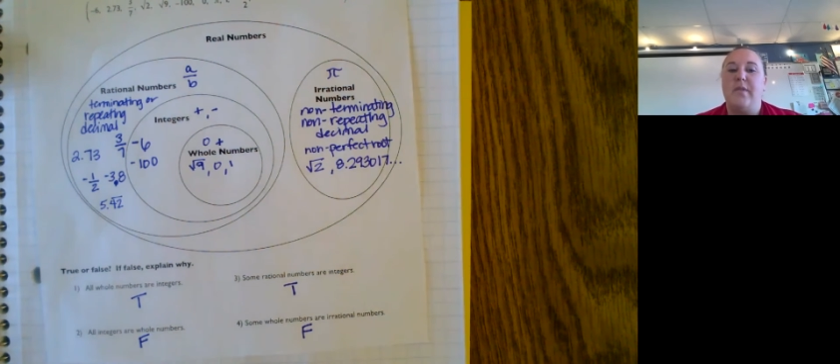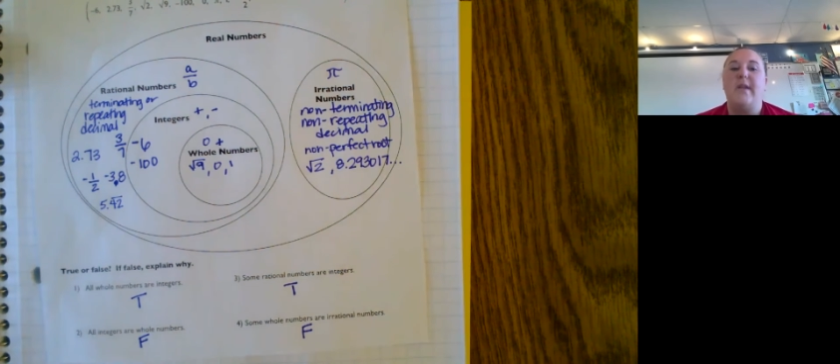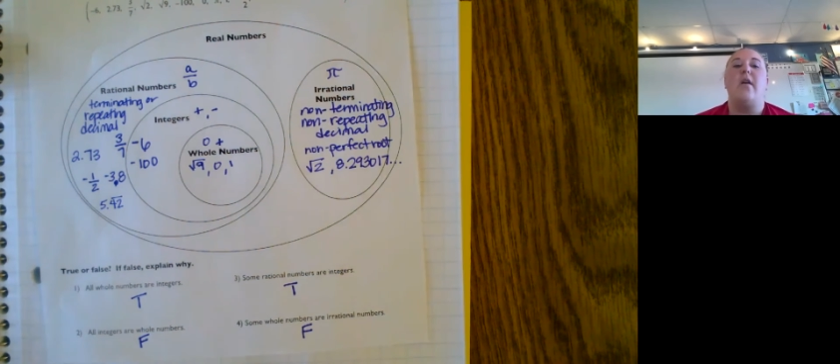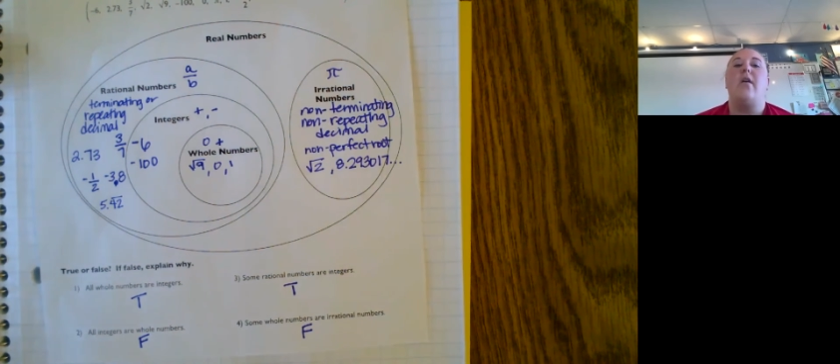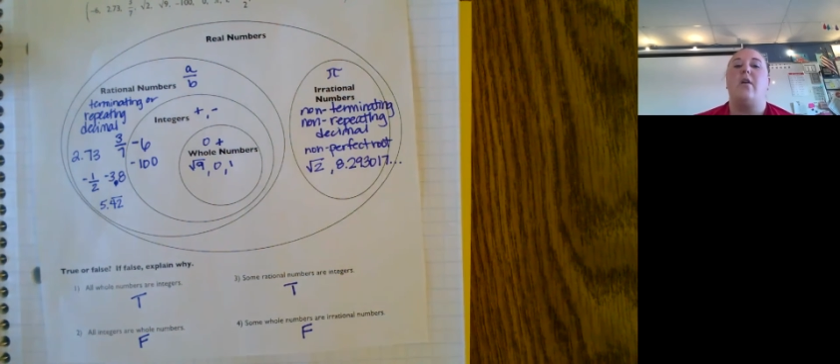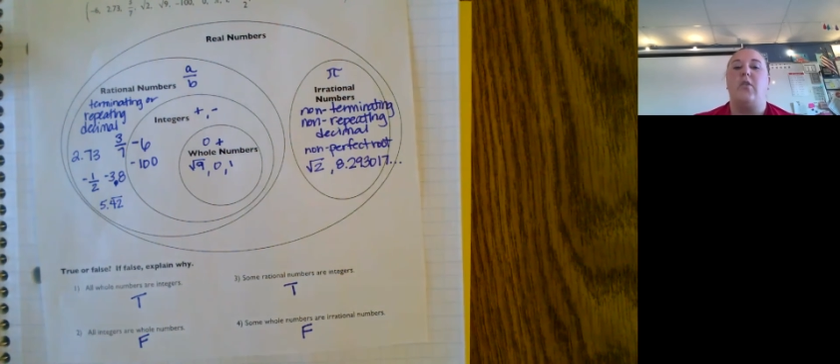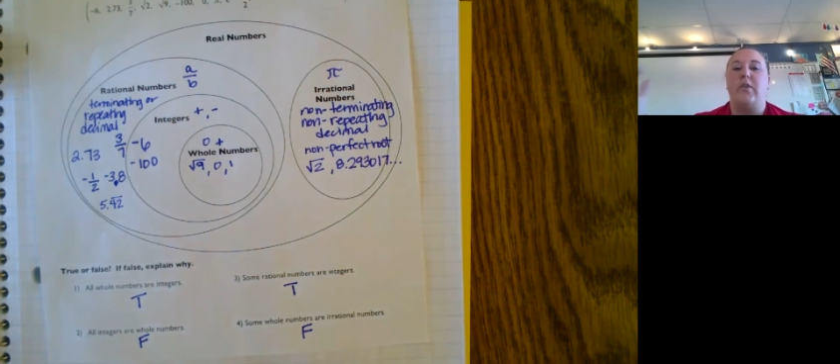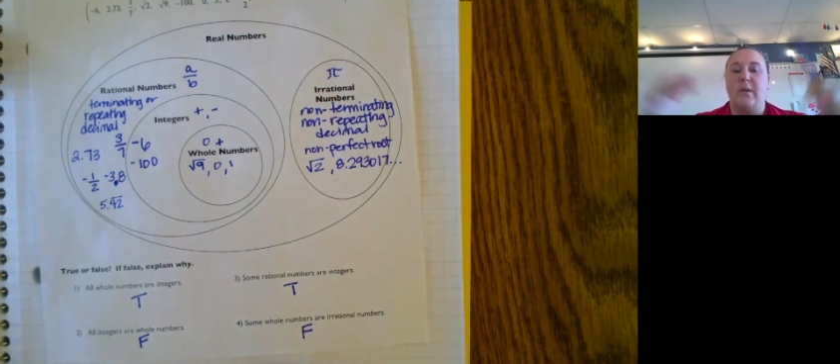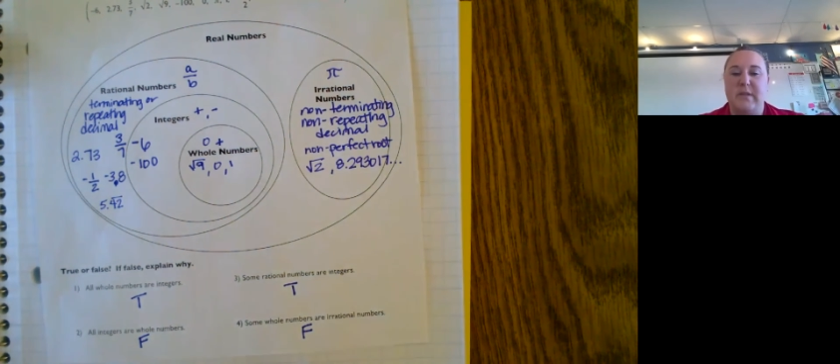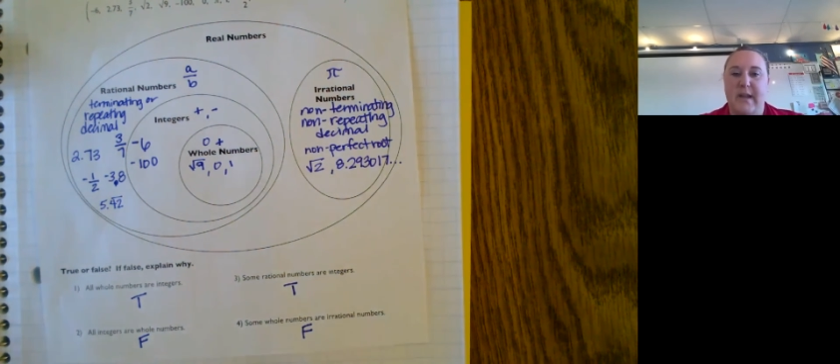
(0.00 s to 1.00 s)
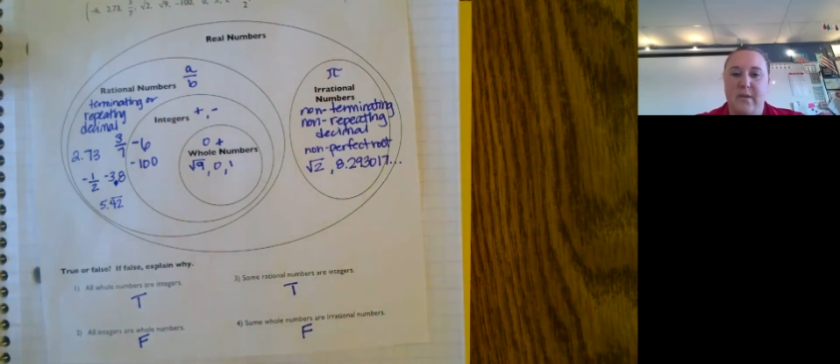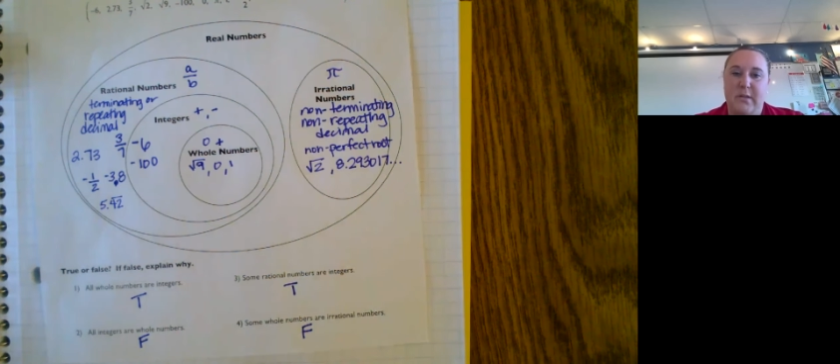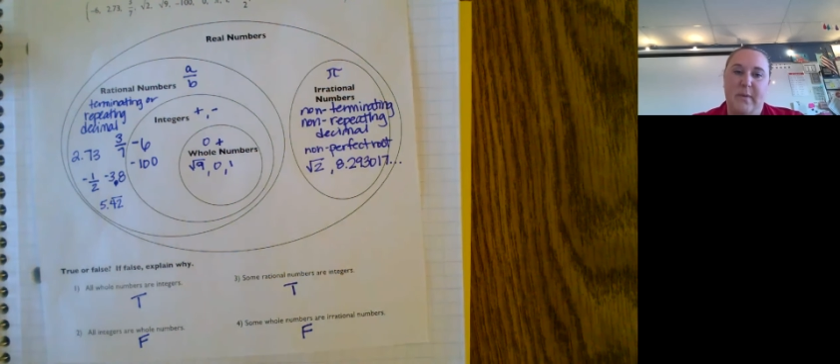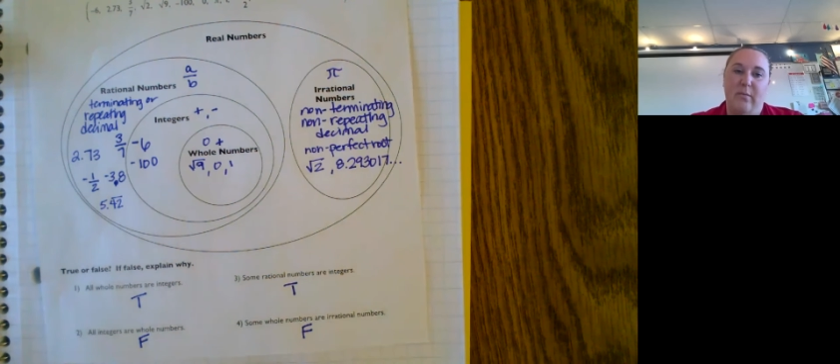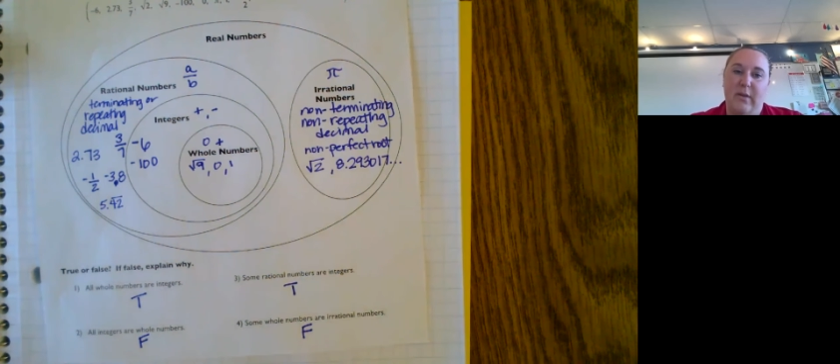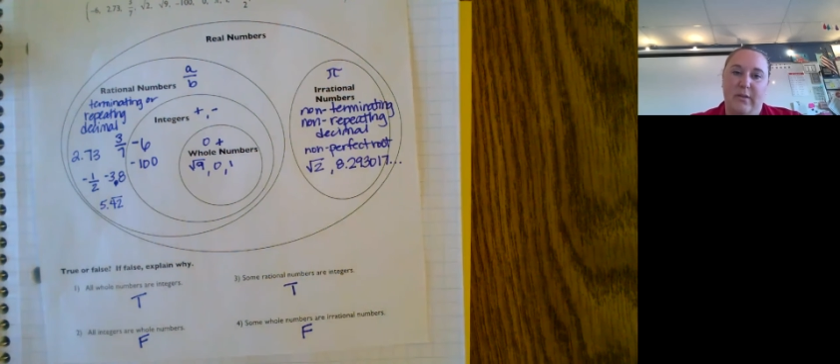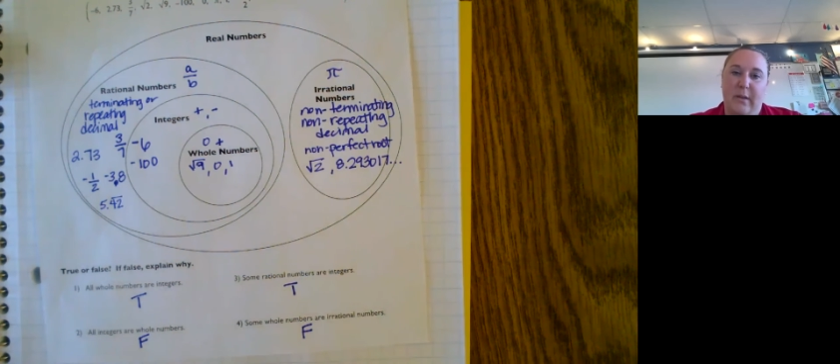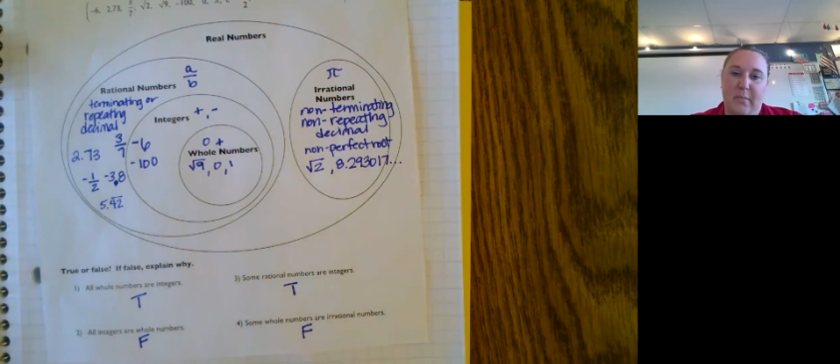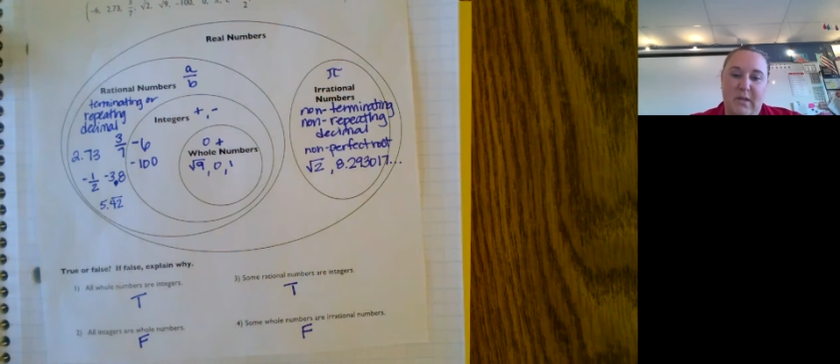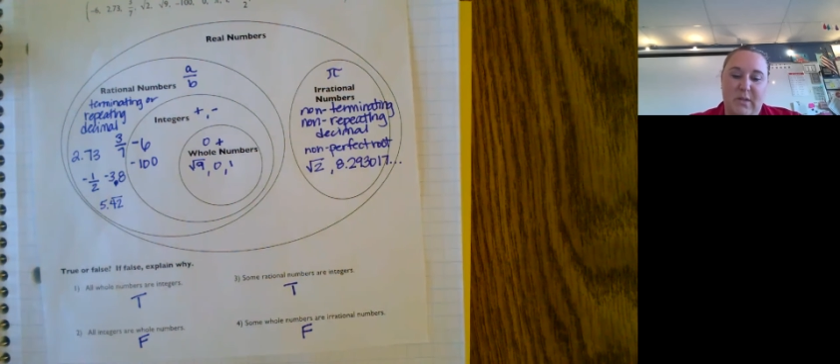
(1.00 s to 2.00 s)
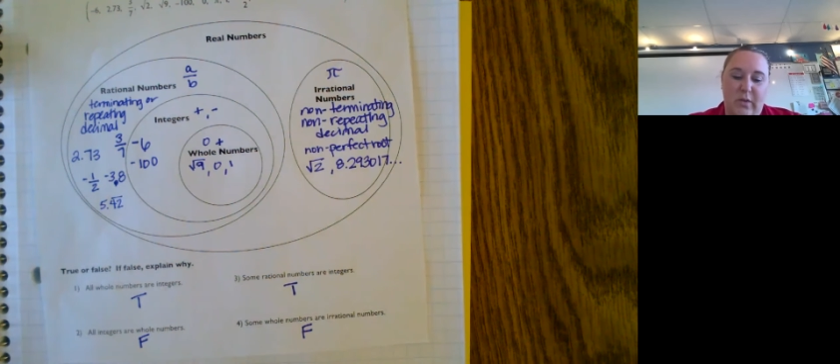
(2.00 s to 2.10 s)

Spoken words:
They all come together to be real numbers,